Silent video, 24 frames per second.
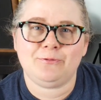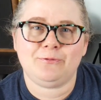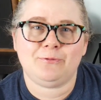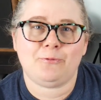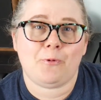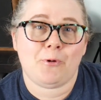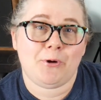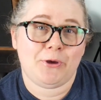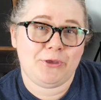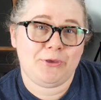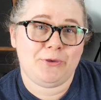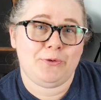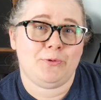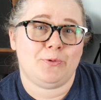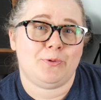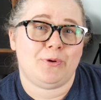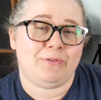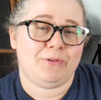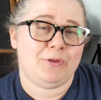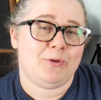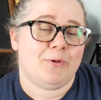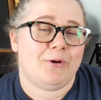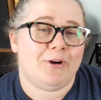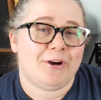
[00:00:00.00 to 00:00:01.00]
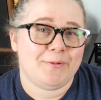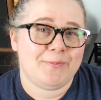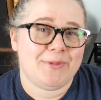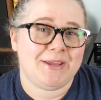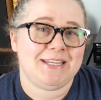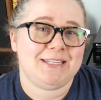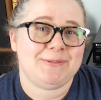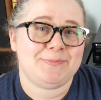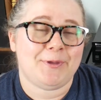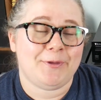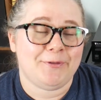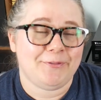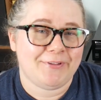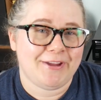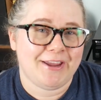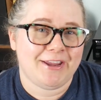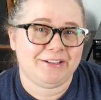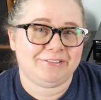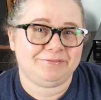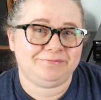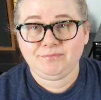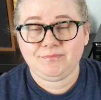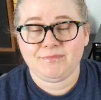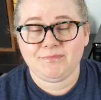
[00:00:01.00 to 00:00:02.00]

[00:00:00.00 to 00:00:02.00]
for you if you are a baseball fan.